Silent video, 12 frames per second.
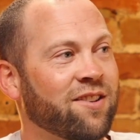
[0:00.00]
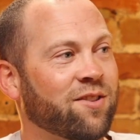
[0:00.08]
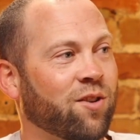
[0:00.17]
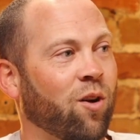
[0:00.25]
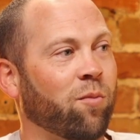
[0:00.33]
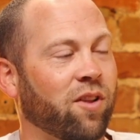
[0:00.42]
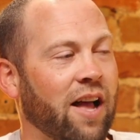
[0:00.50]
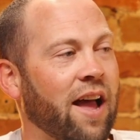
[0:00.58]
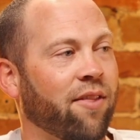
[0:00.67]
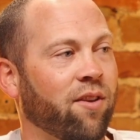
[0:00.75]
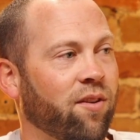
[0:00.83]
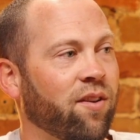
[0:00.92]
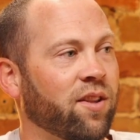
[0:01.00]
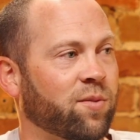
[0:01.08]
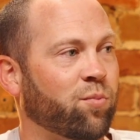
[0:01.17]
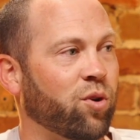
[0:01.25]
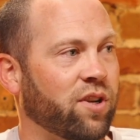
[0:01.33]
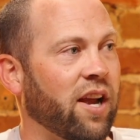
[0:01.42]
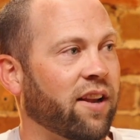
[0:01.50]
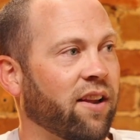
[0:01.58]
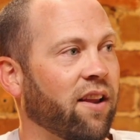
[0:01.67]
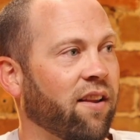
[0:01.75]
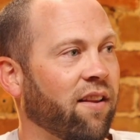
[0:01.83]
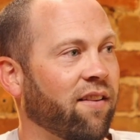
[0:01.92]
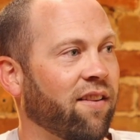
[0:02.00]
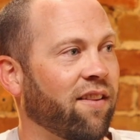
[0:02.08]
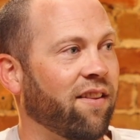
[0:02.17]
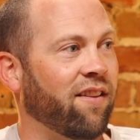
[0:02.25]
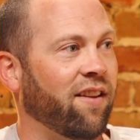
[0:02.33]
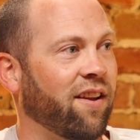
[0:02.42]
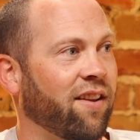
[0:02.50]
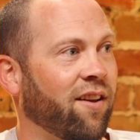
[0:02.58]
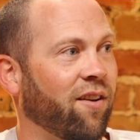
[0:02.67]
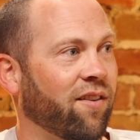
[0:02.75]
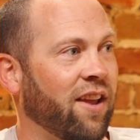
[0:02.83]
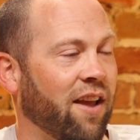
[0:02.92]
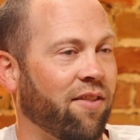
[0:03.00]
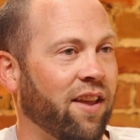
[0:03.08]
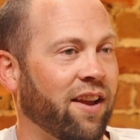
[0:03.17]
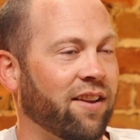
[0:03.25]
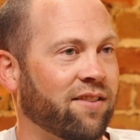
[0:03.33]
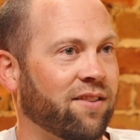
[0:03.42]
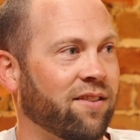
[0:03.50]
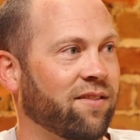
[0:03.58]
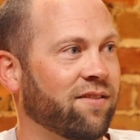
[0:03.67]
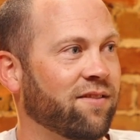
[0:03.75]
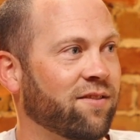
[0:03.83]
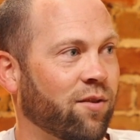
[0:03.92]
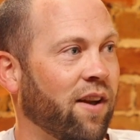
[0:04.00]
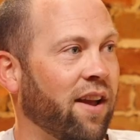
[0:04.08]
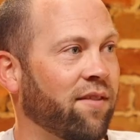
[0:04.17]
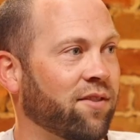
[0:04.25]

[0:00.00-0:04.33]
So I'm glad that it's protected and they get to survive.